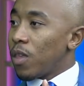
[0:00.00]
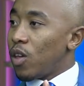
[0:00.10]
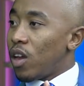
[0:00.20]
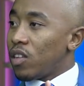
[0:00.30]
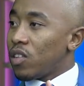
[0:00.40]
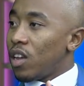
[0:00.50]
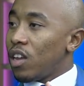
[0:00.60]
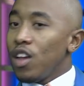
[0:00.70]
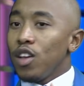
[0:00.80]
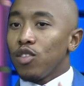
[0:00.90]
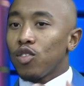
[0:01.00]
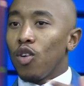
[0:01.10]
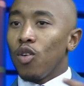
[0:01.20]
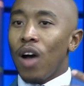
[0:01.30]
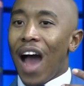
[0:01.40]
You understand?
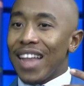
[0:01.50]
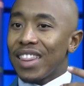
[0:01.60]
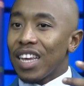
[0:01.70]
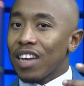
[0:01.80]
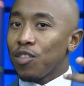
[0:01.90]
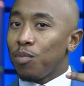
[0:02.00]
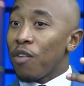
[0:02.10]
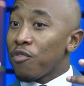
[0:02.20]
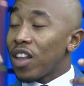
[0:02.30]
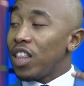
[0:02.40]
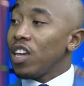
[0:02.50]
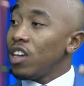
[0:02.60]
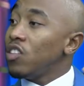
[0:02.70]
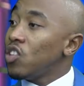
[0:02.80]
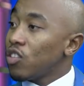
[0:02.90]
So I think it's by far the
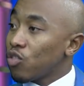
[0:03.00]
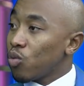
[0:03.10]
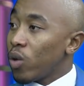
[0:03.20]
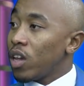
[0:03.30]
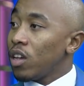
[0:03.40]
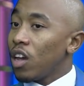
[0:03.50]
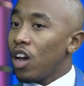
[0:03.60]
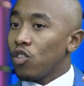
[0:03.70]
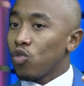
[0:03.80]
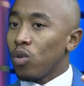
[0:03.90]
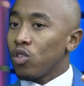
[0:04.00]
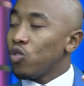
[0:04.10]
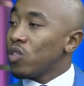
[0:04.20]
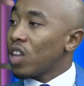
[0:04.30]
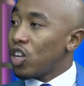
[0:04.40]
easiest way as well to
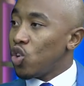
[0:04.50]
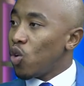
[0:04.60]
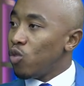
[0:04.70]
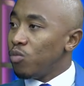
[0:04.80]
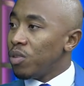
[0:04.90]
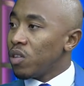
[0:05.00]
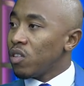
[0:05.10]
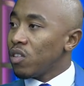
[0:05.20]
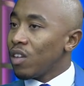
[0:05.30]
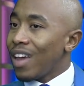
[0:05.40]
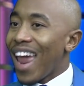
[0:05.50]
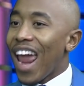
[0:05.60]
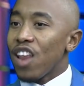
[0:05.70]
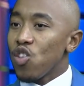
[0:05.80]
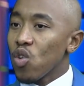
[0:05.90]
start your own business,
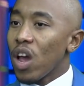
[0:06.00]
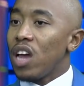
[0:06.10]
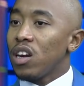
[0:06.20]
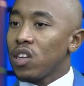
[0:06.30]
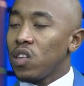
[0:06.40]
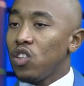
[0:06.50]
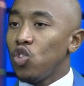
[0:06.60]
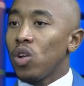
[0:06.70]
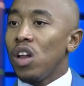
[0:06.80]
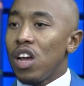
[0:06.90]
and you earn residual.